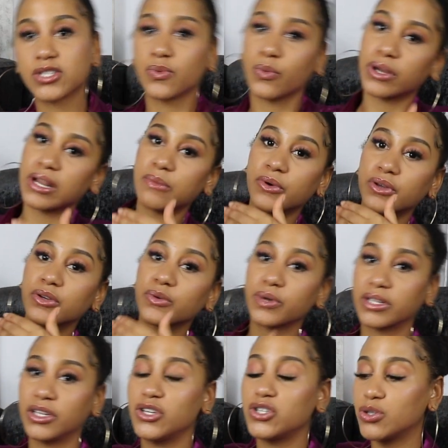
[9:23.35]
So what I'm going to
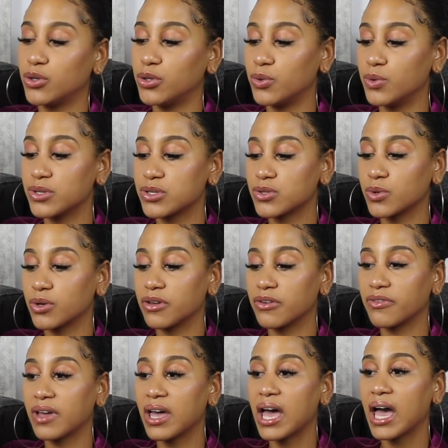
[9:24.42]
quickly show you is sort
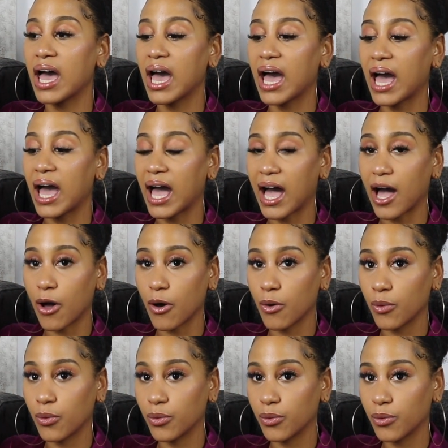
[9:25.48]
of
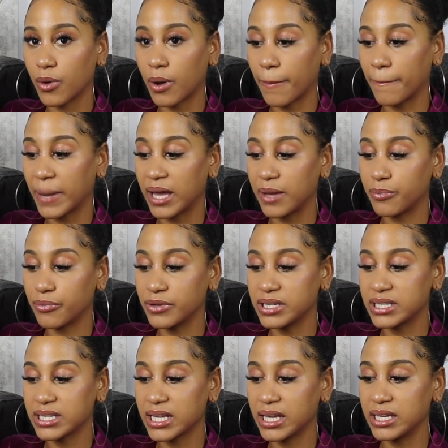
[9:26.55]
how my
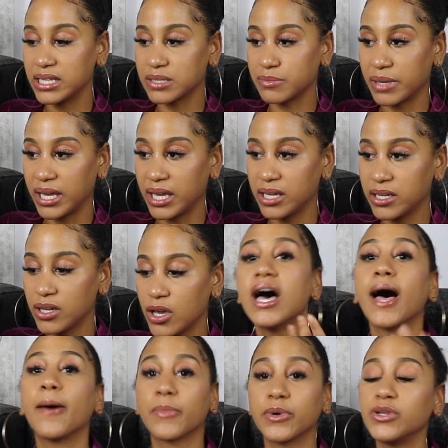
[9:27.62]
preset is made.
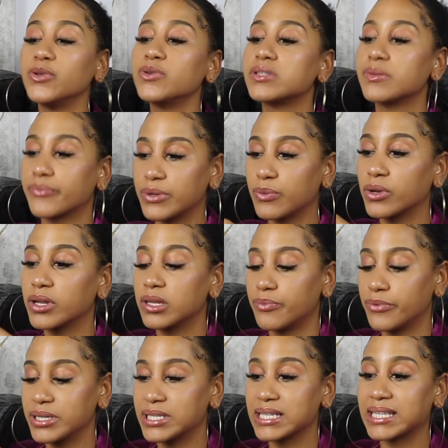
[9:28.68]
I'm going to use one of the
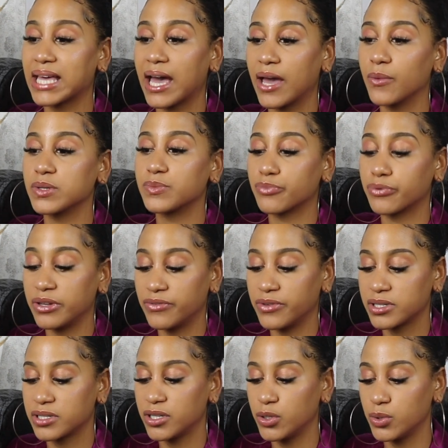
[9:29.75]
presets that I was
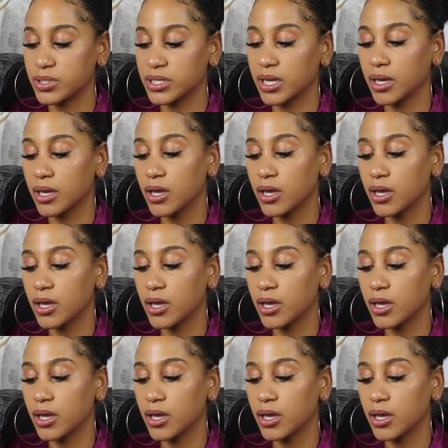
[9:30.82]
previously using.